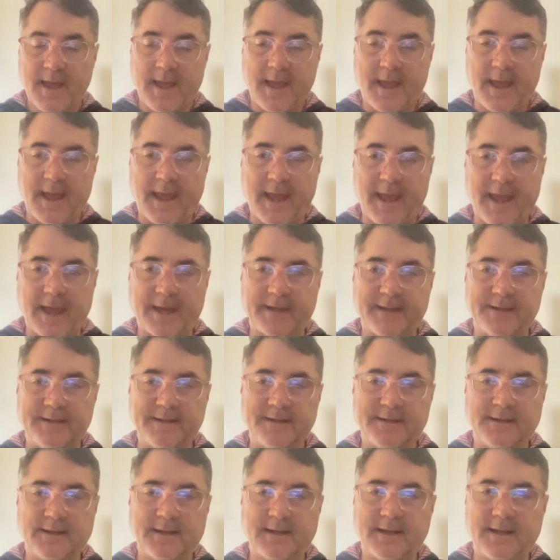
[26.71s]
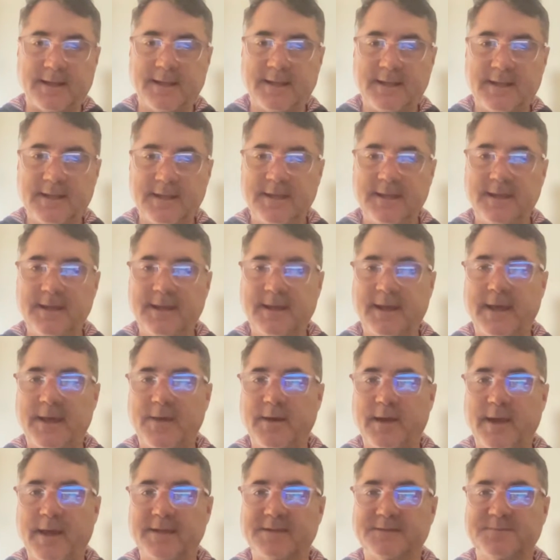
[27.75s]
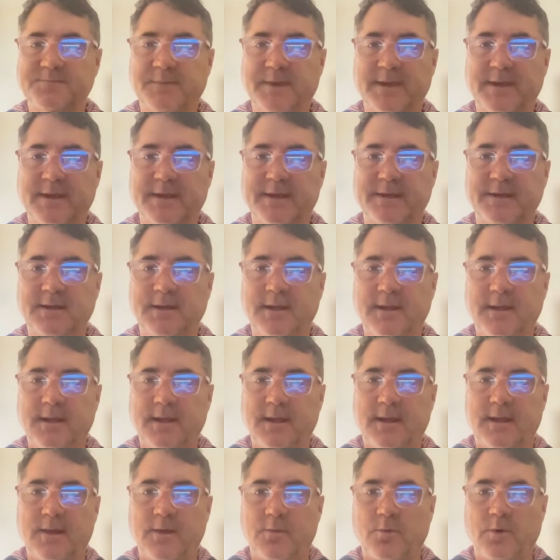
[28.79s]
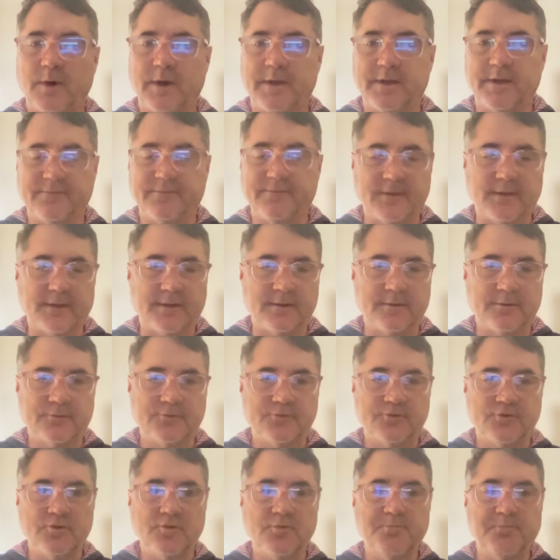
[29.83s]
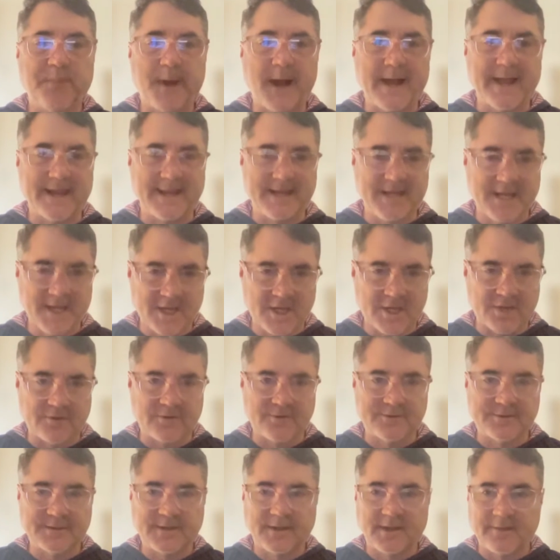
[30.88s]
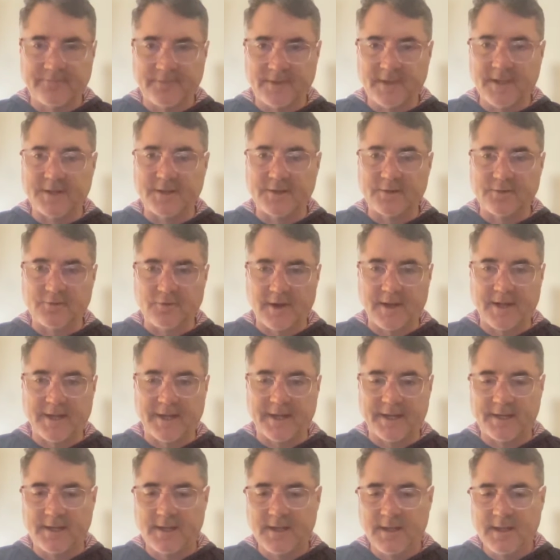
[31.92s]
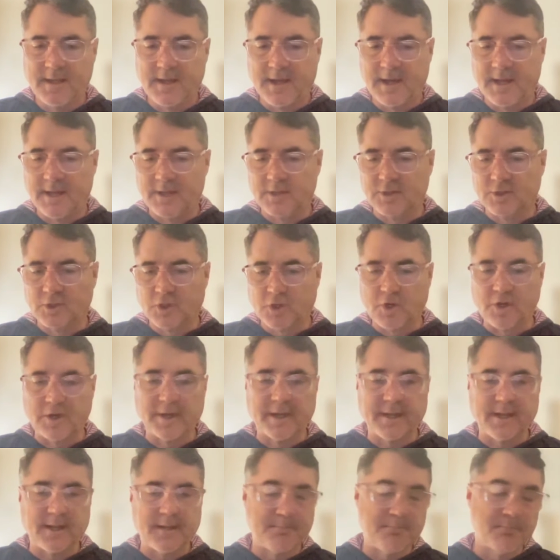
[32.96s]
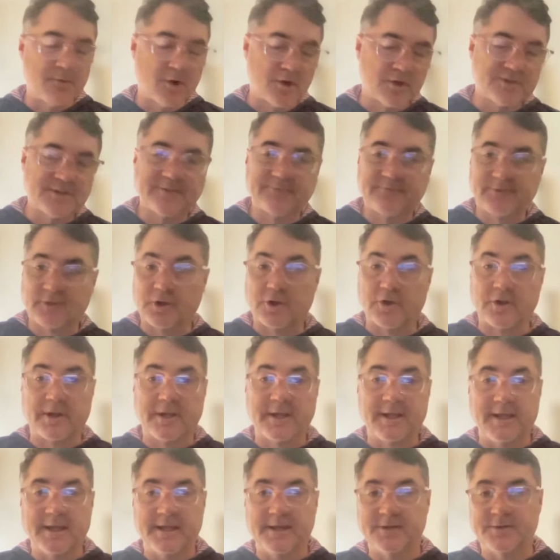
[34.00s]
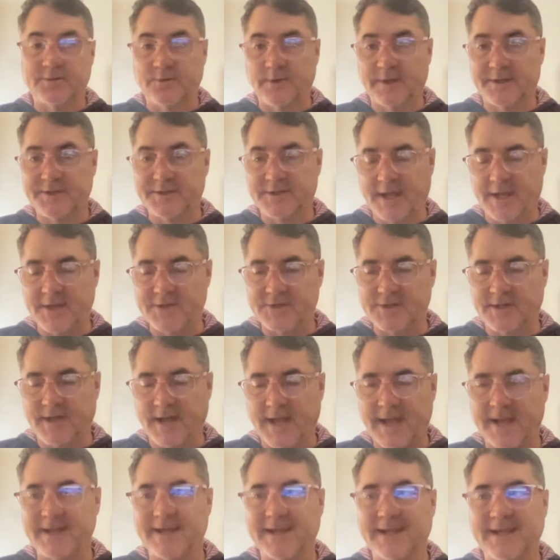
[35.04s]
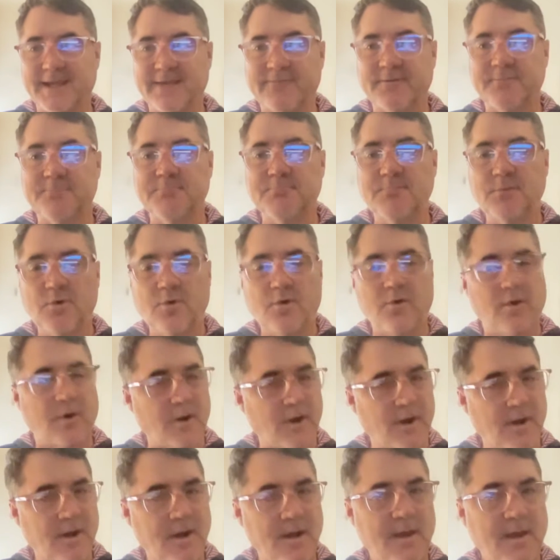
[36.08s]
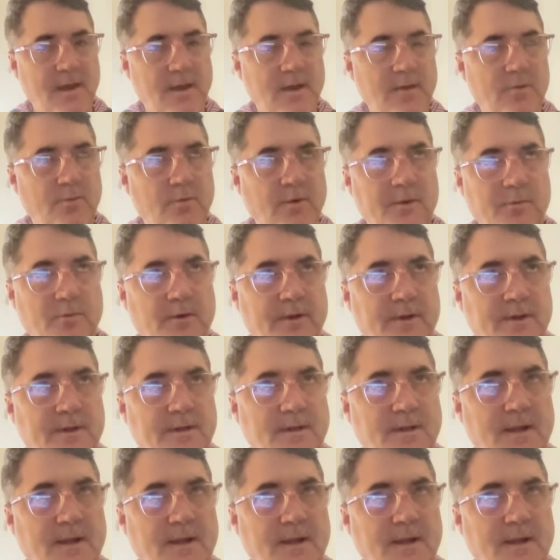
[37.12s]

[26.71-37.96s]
And he has been one of the true pioneers of integrating immersive learning into education. And even more, what